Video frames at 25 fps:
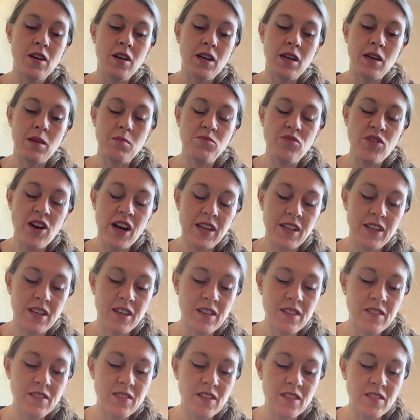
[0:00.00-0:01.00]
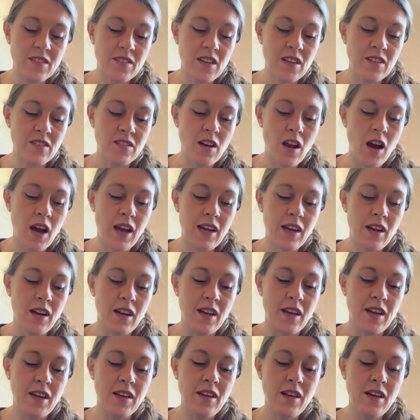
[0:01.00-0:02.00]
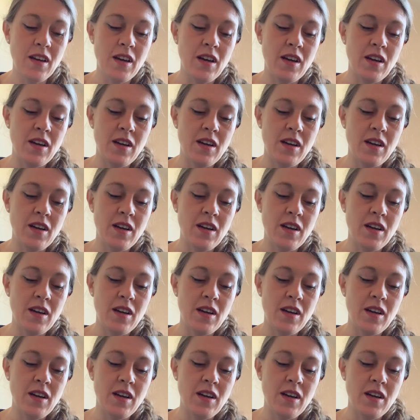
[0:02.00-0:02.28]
In brackets, it says likely